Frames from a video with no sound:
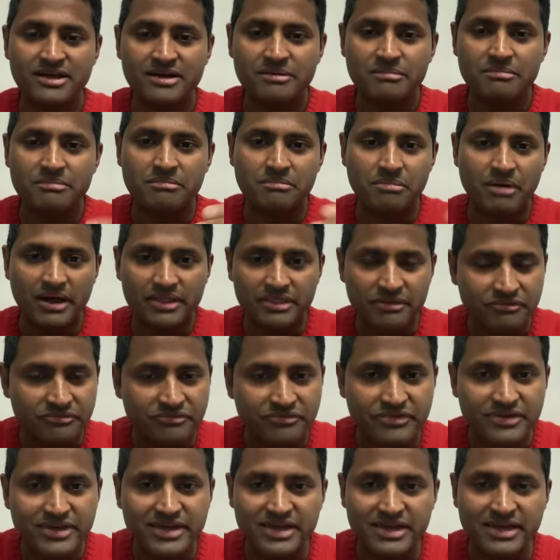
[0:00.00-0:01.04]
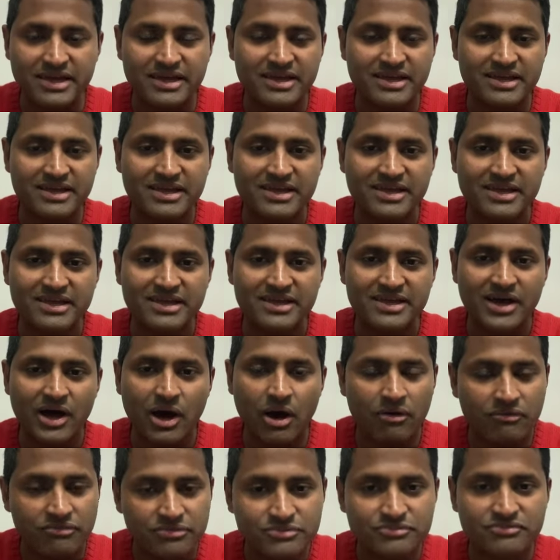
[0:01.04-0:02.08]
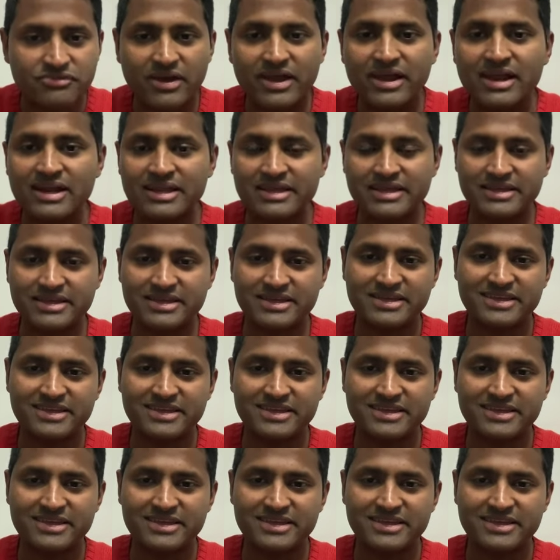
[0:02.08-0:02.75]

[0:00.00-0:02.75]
by the fear of failing?